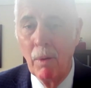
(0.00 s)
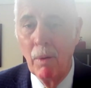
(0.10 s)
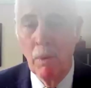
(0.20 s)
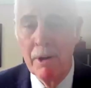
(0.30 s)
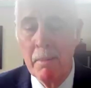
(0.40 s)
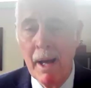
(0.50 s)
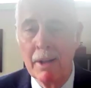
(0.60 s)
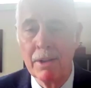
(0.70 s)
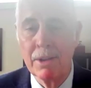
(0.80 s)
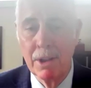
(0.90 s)
What we have to
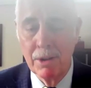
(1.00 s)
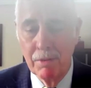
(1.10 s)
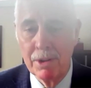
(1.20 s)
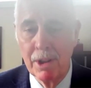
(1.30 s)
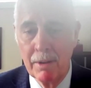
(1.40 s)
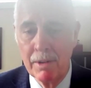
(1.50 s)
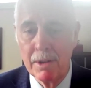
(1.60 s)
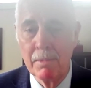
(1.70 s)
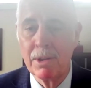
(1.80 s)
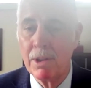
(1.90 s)
worry about is this
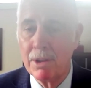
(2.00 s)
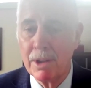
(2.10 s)
recidivism.